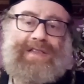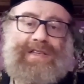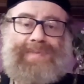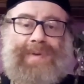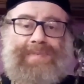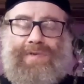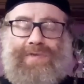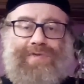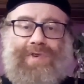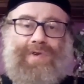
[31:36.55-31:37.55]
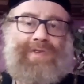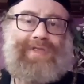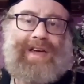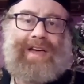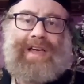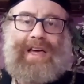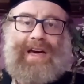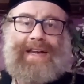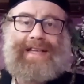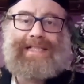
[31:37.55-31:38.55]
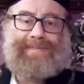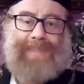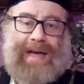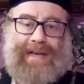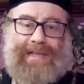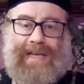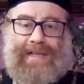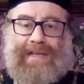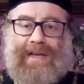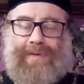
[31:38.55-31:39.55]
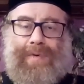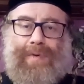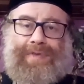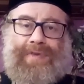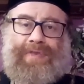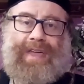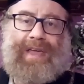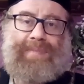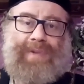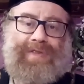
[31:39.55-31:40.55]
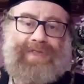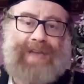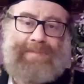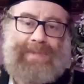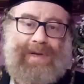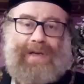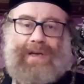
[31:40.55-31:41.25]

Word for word: these people would forgo their respect and uh, what you think about them,